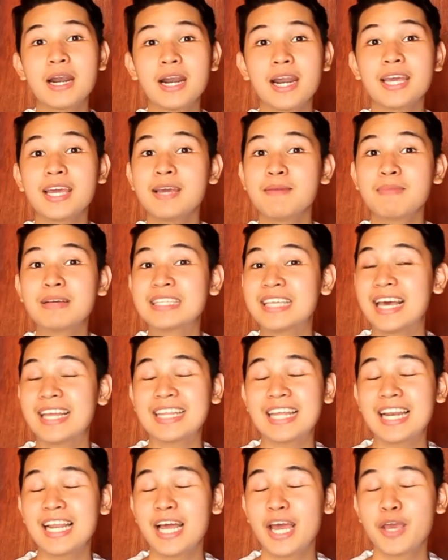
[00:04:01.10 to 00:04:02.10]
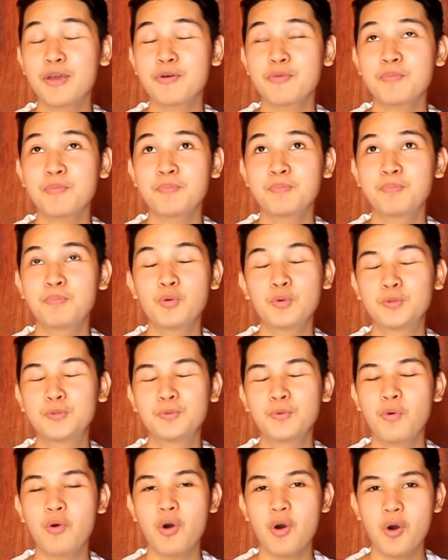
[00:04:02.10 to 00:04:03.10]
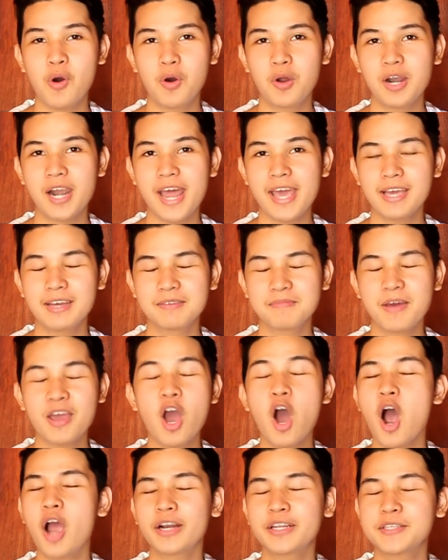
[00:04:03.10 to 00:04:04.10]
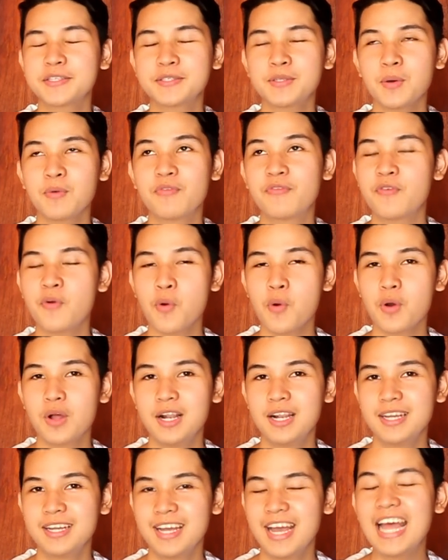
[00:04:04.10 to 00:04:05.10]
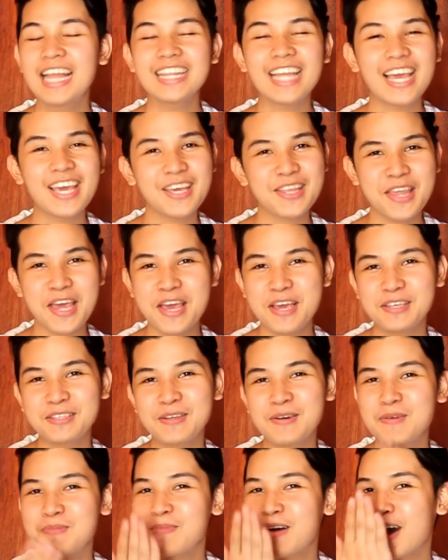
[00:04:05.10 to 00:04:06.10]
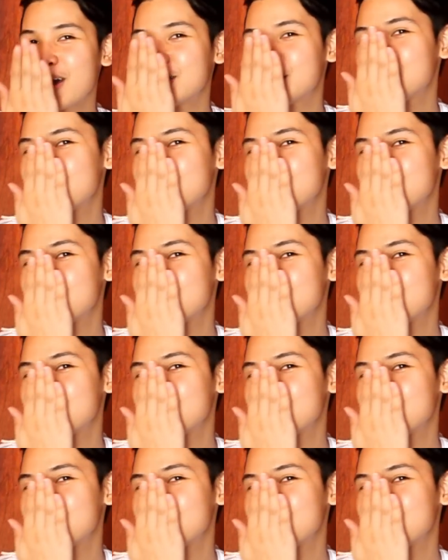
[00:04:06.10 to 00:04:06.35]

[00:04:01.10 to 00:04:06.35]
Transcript: naging masaya talaga yung puso ko. Like, my heart is so full. Thank you so much.